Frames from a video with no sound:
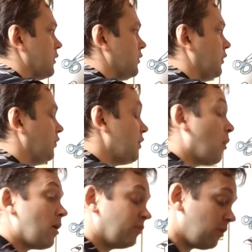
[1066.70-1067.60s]
Do you see
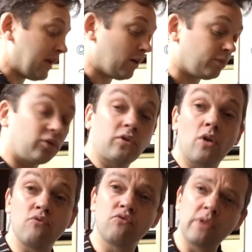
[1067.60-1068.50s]
what I'm doing? I'm just
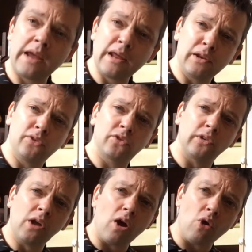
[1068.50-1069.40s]
going really
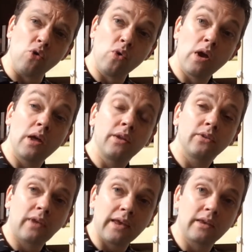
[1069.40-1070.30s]
slow,
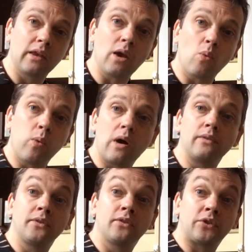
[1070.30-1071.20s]
taking it
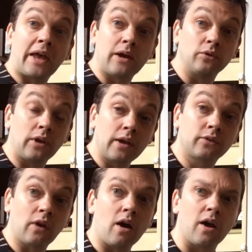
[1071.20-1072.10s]
one sound at a
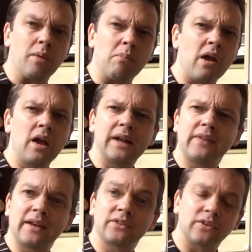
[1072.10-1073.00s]
time. And
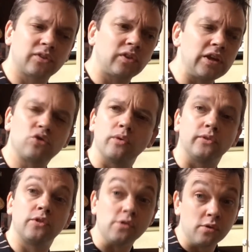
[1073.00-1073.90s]
that's the secret
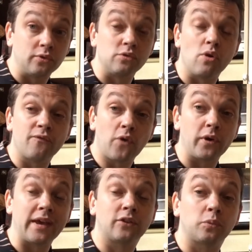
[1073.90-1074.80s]
to using your
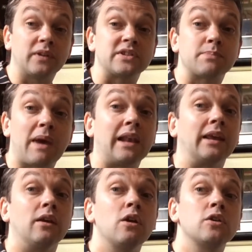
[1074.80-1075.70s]
phonics when
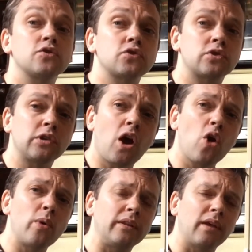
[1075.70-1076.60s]
spelling.
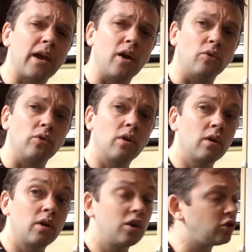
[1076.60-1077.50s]
Slow it down.
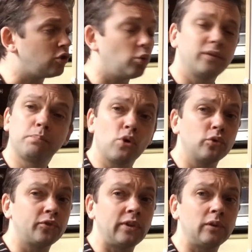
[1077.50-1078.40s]
You can always
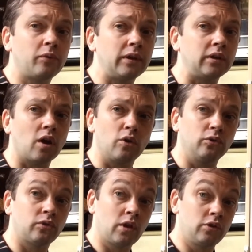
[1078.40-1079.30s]
pause these
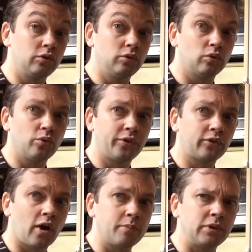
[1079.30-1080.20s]
videos, use all the
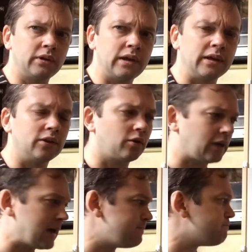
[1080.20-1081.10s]
time you need,
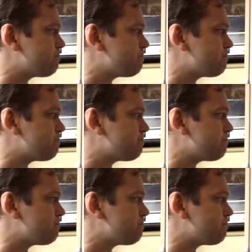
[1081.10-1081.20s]
okay?